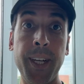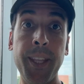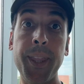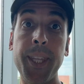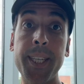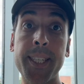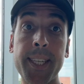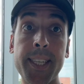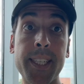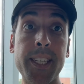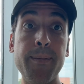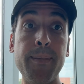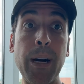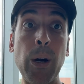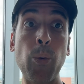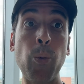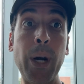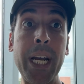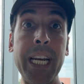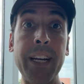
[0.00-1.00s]
This isn't
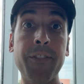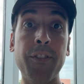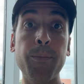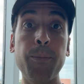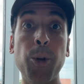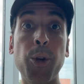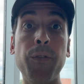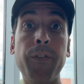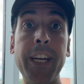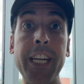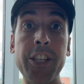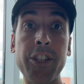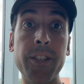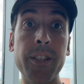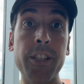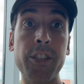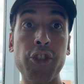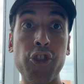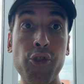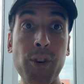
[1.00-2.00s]
about waiting for motivation
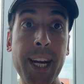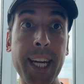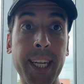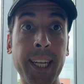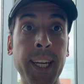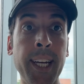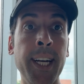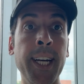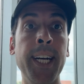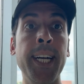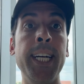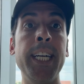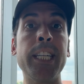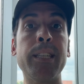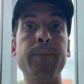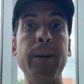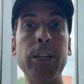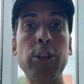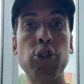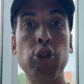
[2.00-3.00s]
to strike. It's
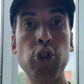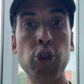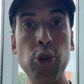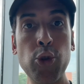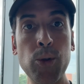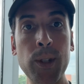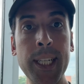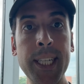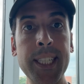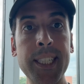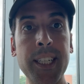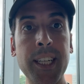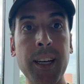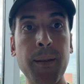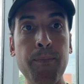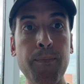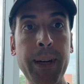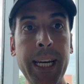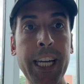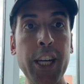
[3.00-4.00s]
about choosing to
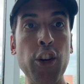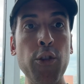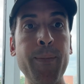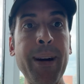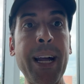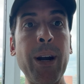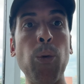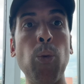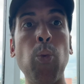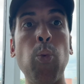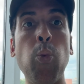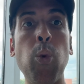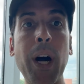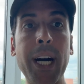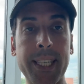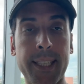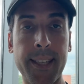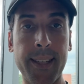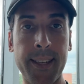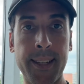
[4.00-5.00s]
commit no matter
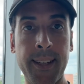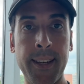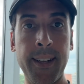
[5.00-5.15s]
what.